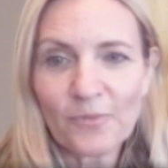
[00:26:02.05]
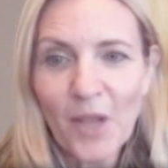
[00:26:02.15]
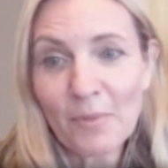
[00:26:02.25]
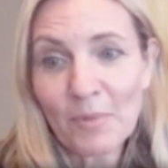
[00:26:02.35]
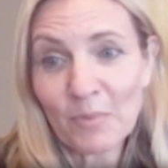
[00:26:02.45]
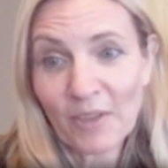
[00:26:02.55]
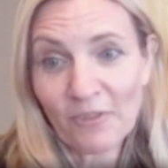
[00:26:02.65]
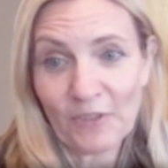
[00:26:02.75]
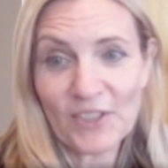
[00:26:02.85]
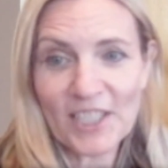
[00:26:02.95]
I'm in my
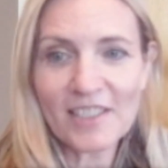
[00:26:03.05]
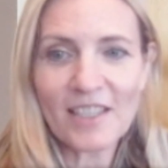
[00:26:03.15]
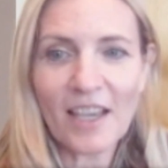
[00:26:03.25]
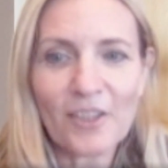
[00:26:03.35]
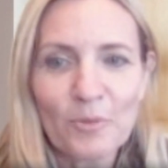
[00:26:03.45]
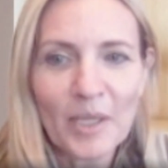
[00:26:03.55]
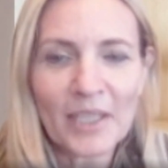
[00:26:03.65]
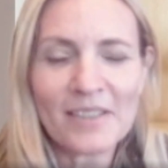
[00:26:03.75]
50s. I don't mind